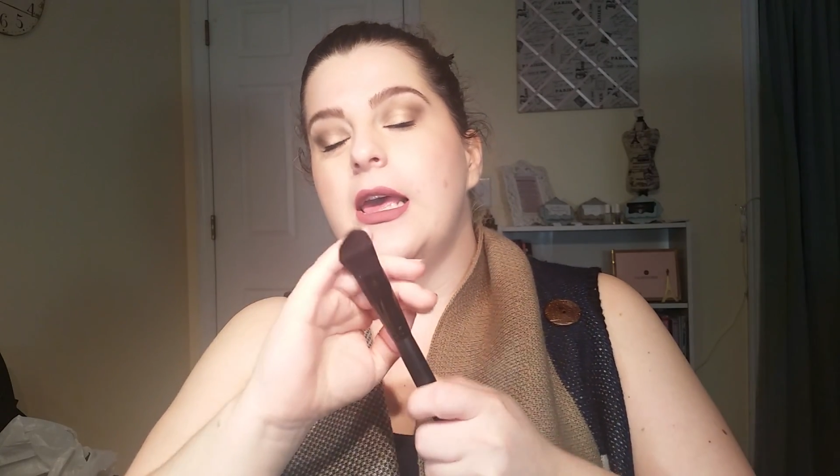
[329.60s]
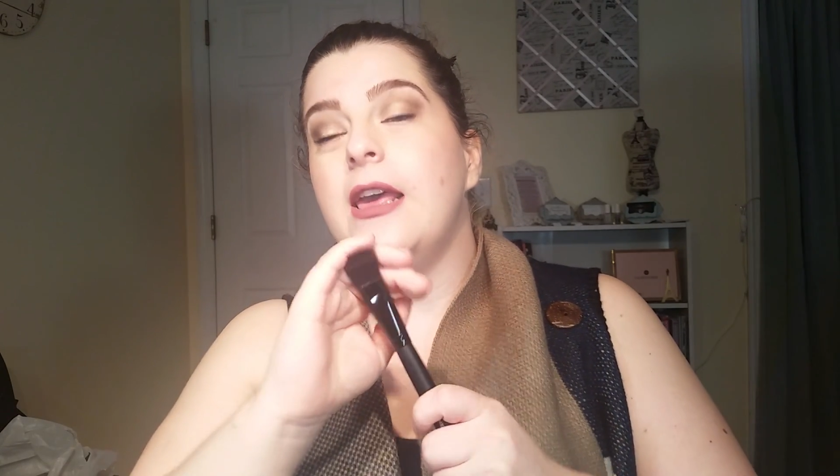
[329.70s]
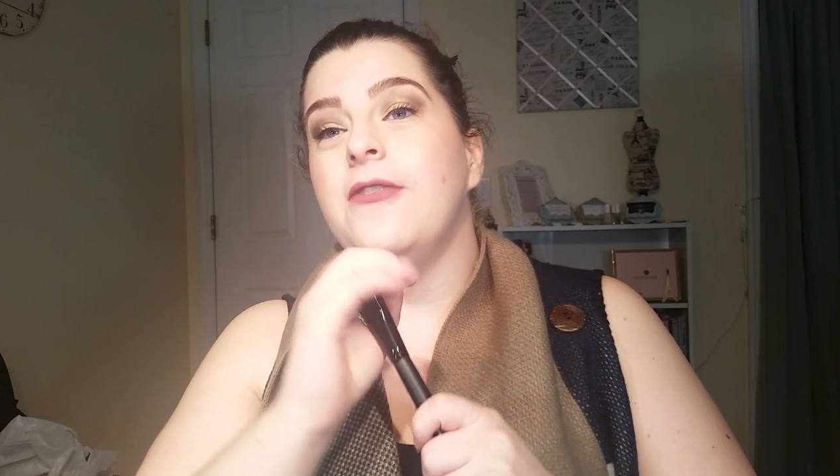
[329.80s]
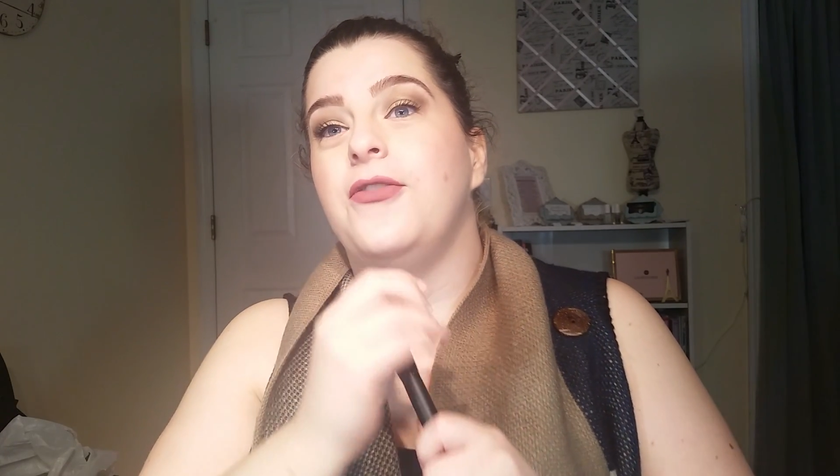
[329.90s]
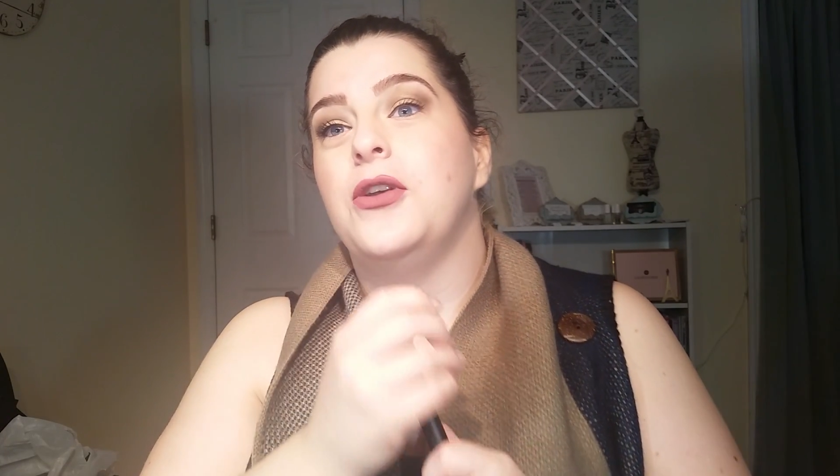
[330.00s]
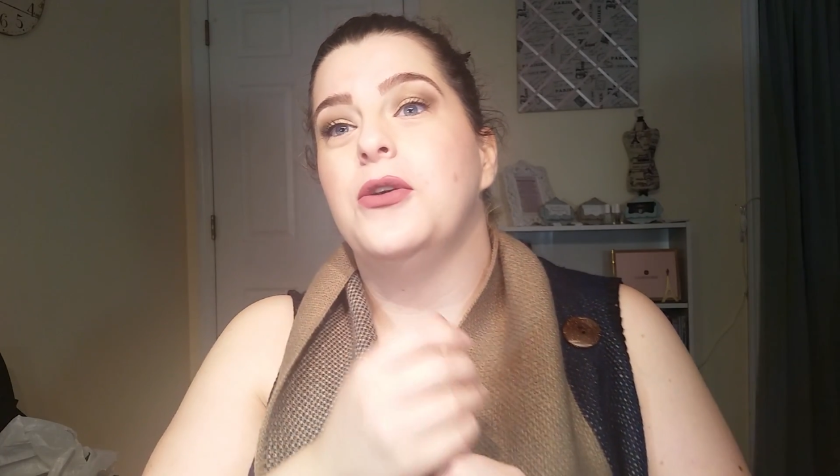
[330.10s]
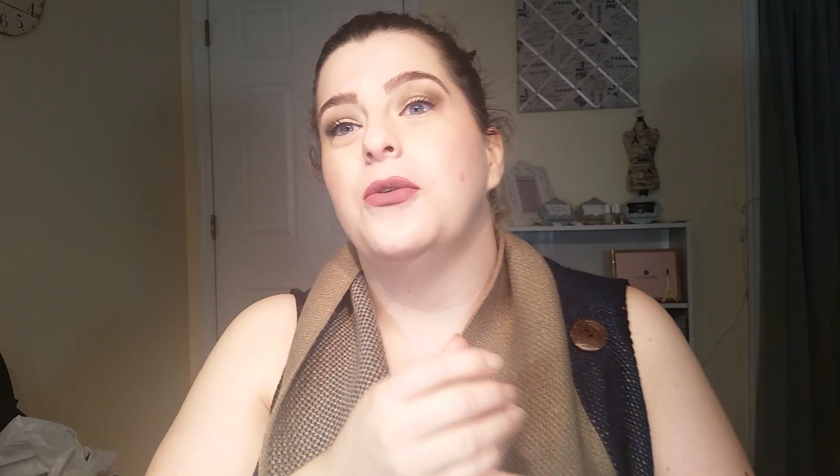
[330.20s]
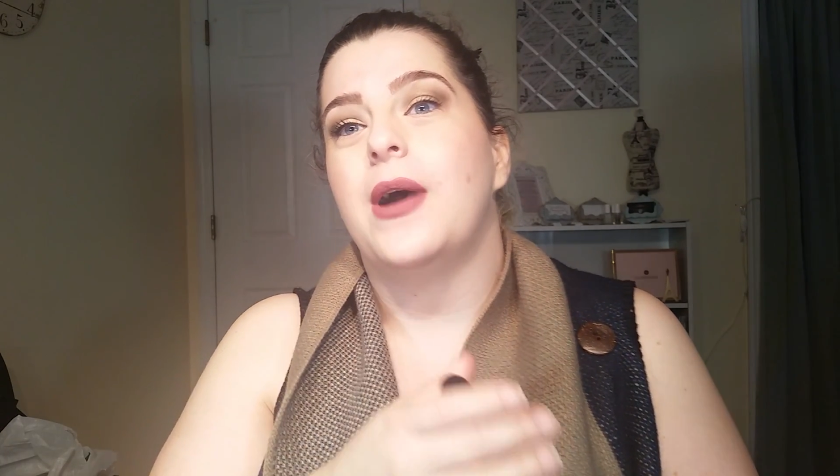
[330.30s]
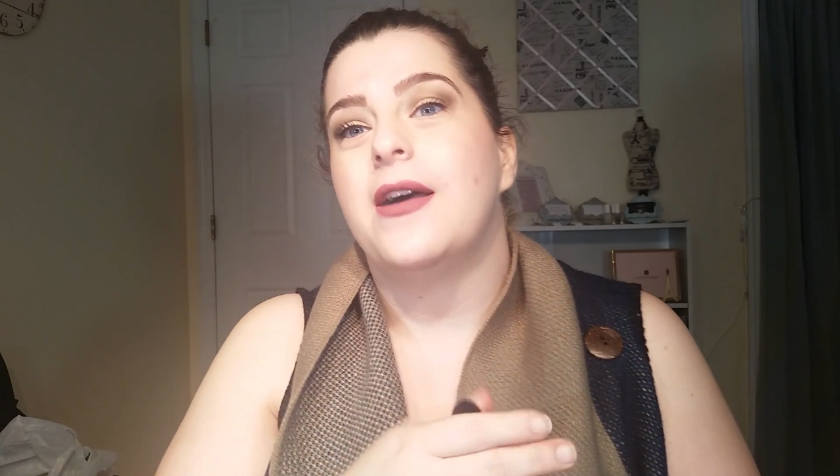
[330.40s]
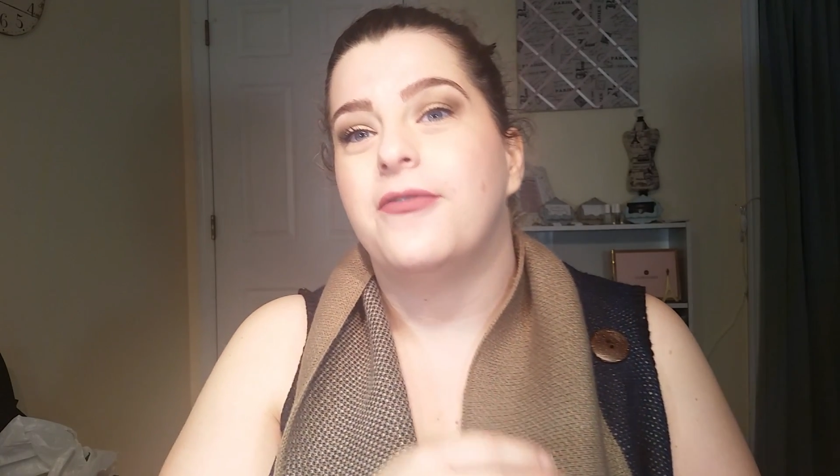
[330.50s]
If
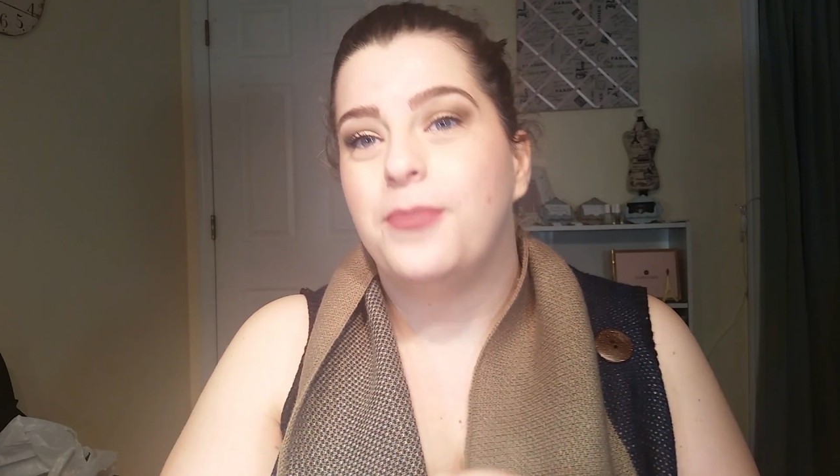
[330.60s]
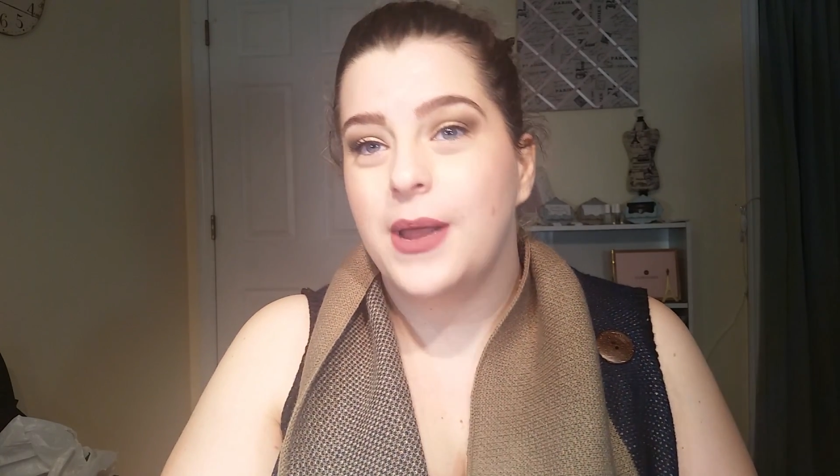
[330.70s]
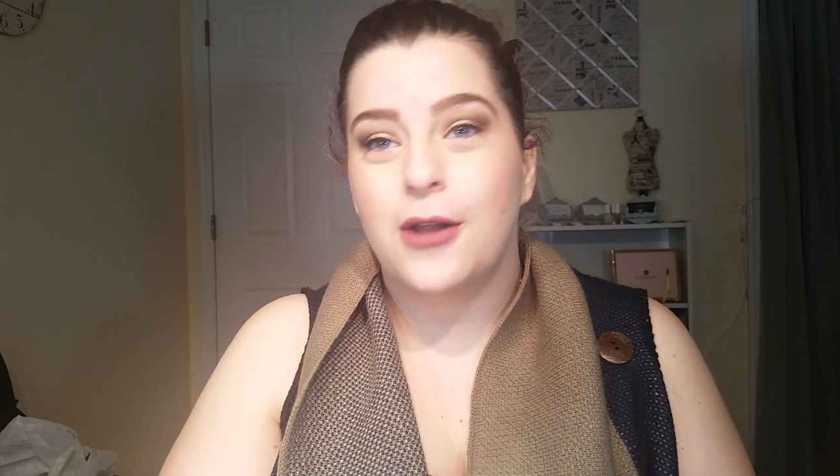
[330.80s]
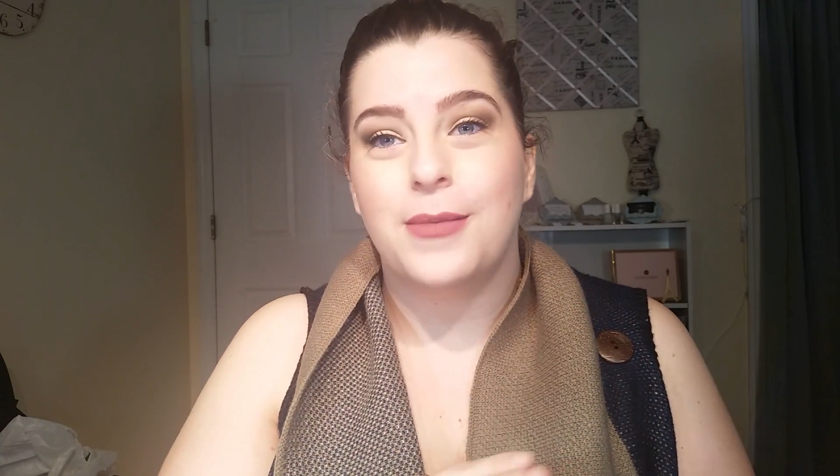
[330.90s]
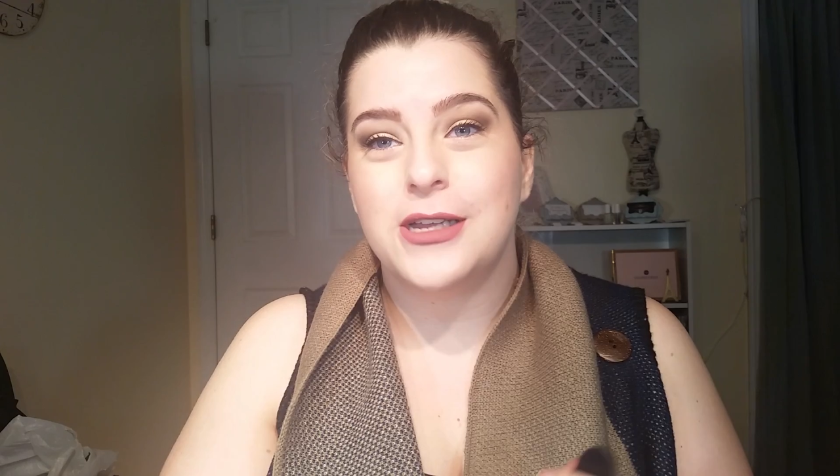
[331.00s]
you have been on